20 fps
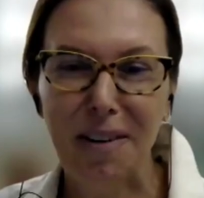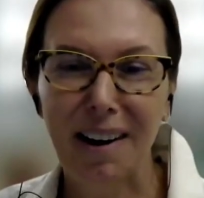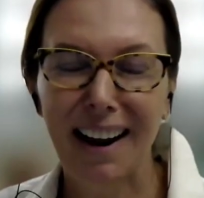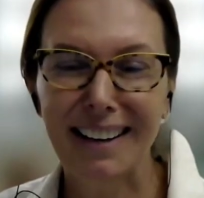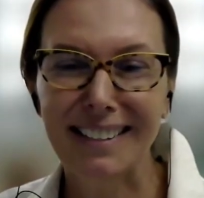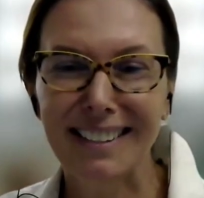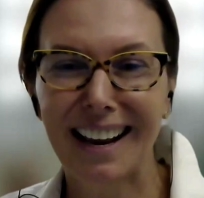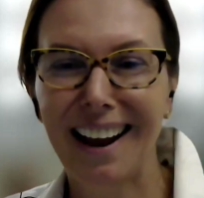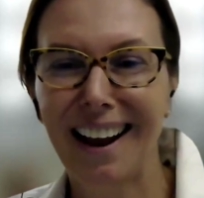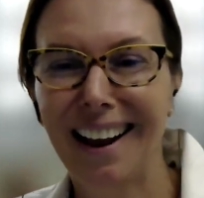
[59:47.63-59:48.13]
So
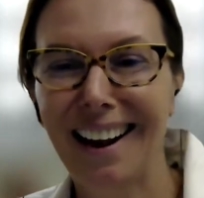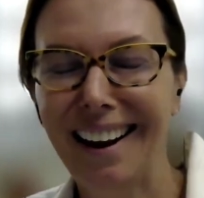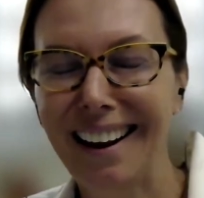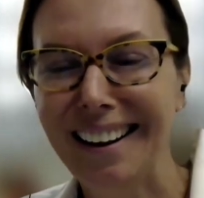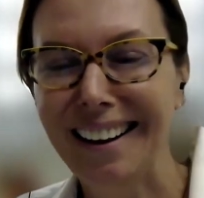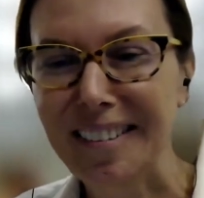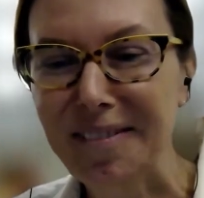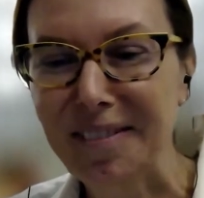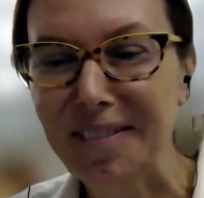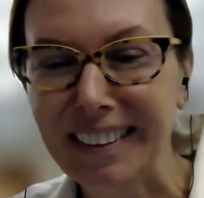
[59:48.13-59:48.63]
guys,
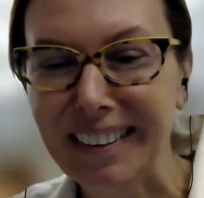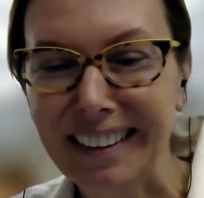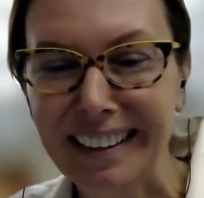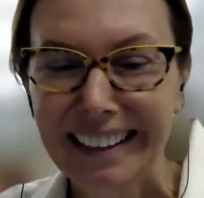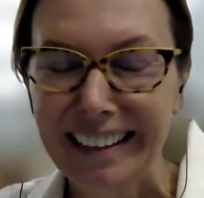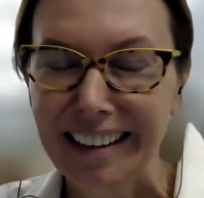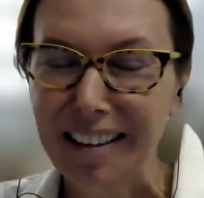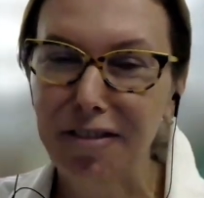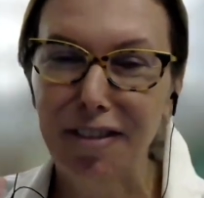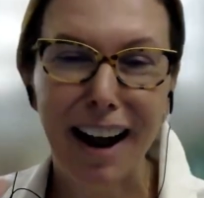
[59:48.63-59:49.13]

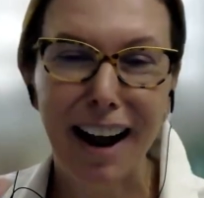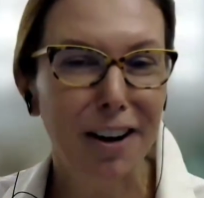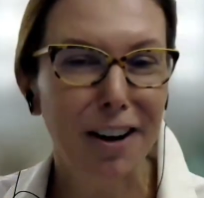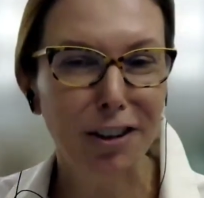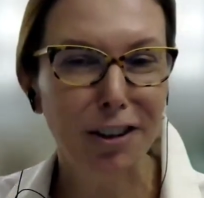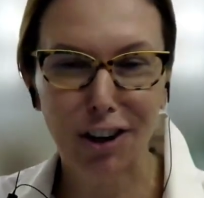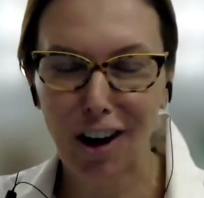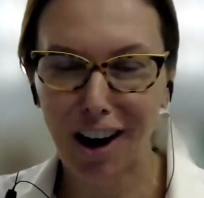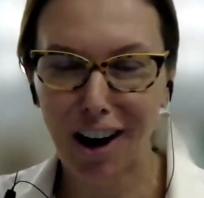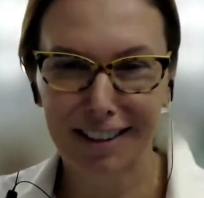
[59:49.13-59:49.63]

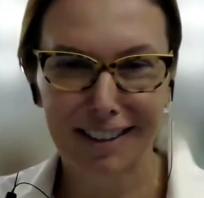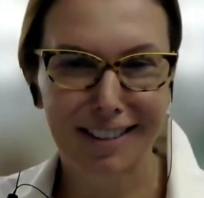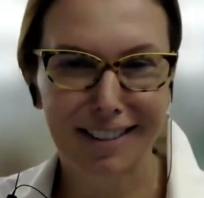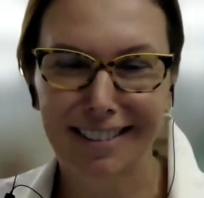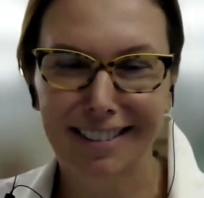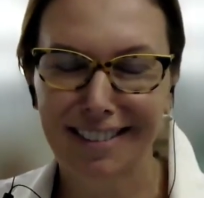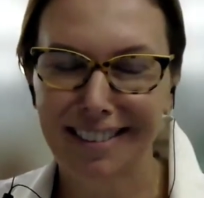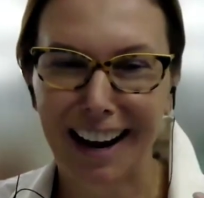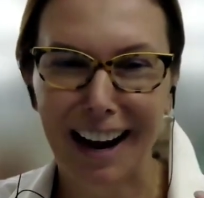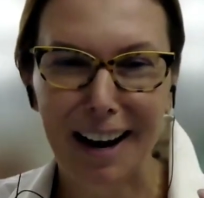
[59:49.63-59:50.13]
final
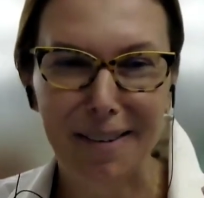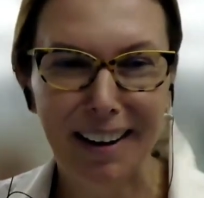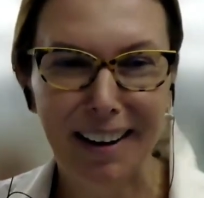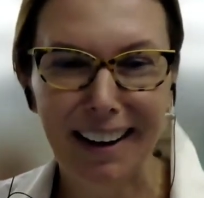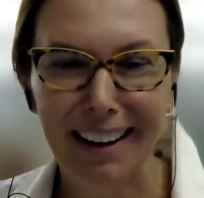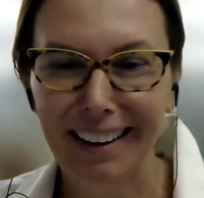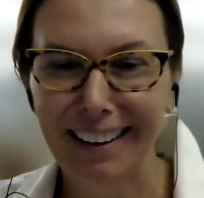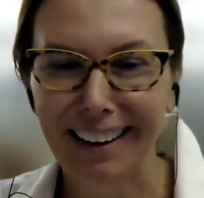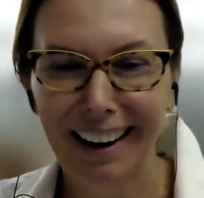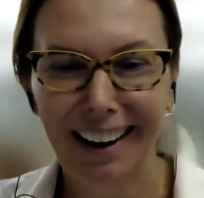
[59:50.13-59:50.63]
thoughts. I
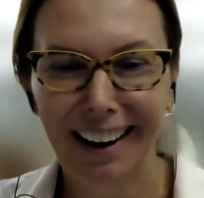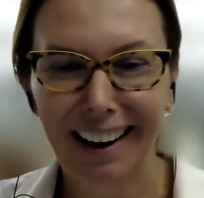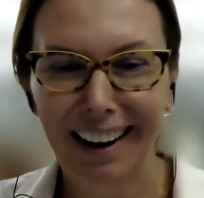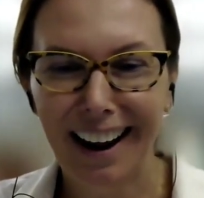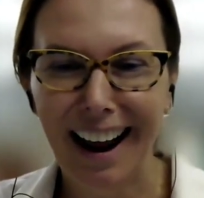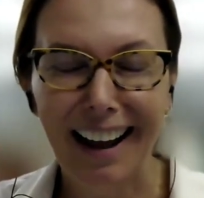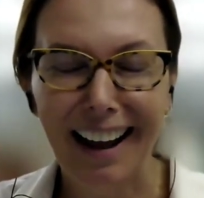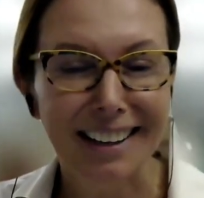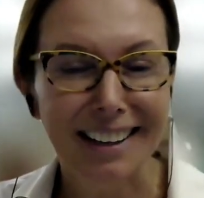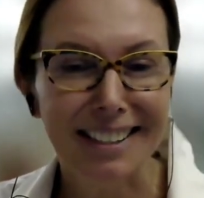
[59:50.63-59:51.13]
mean,
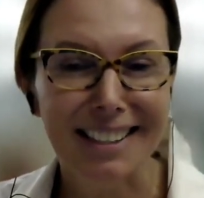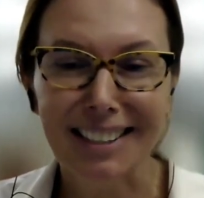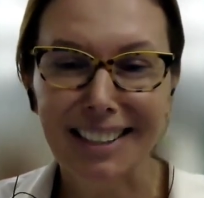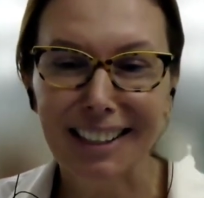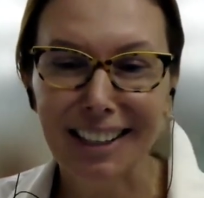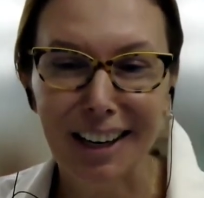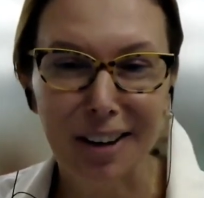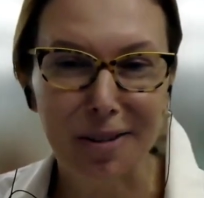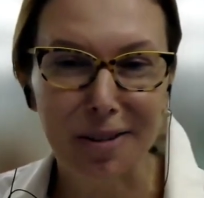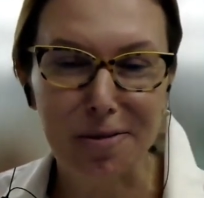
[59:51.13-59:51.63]

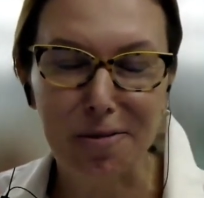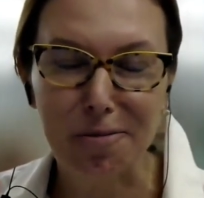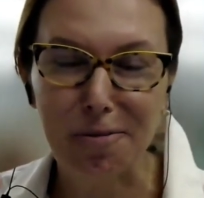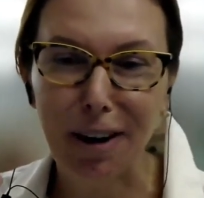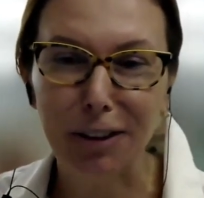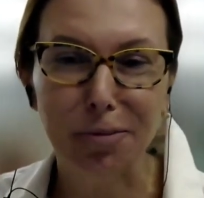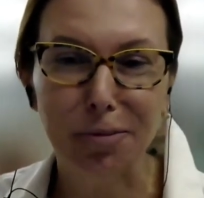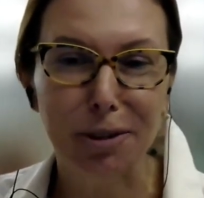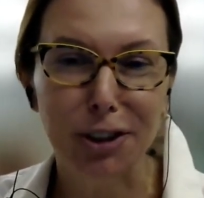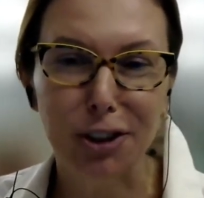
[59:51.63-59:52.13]
Alastair,
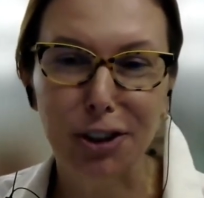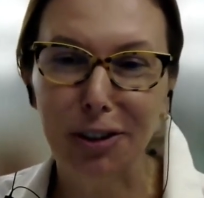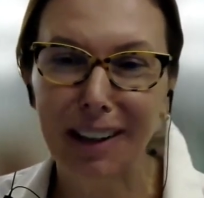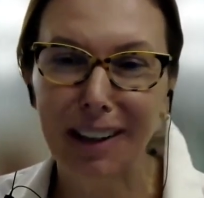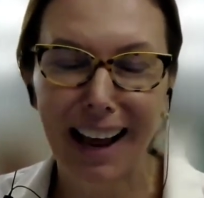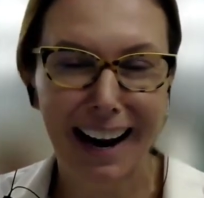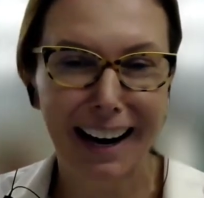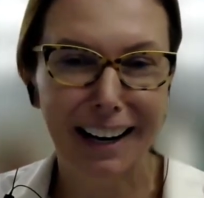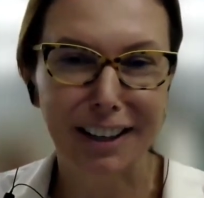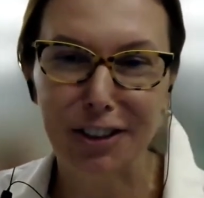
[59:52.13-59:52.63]
what would you
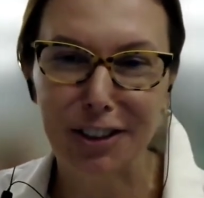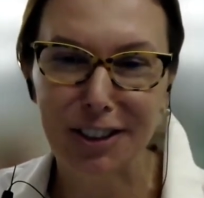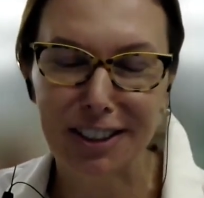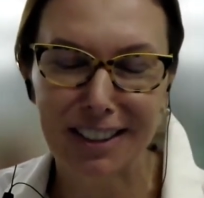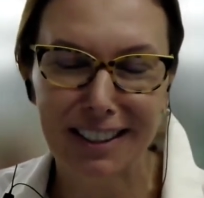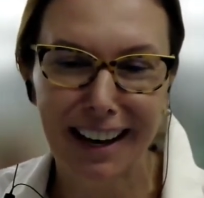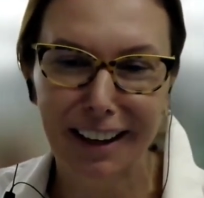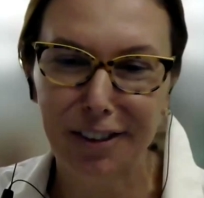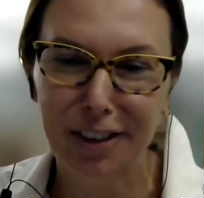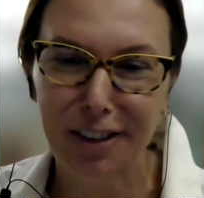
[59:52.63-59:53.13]
like to
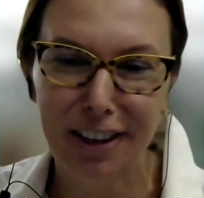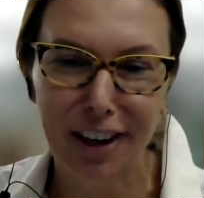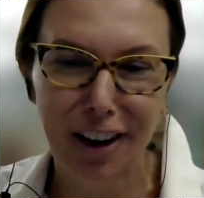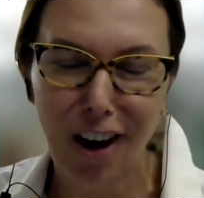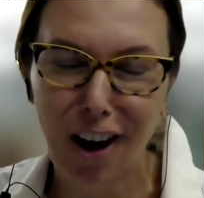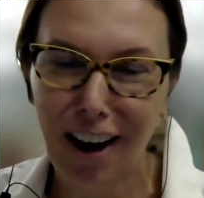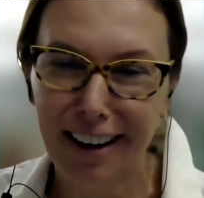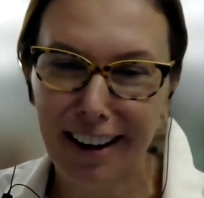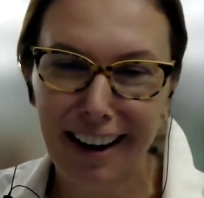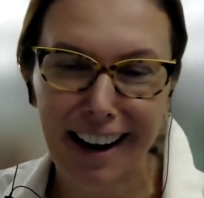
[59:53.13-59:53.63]
say to the
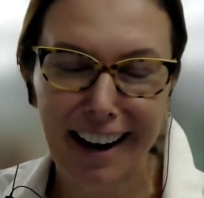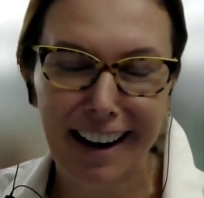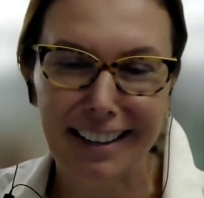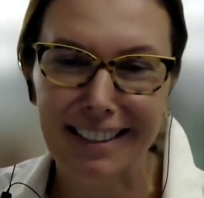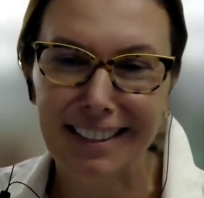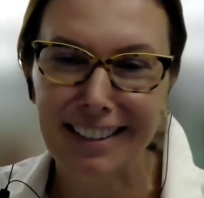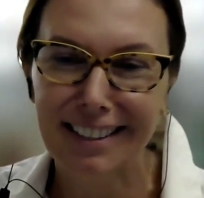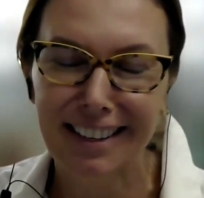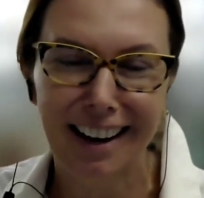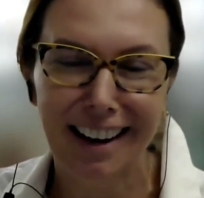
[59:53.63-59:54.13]

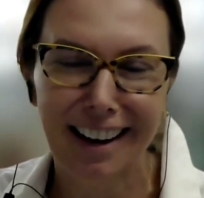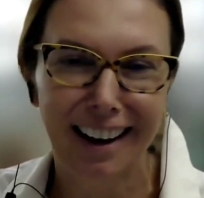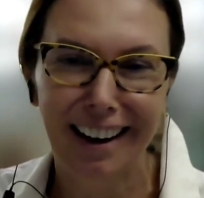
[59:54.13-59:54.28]
audience?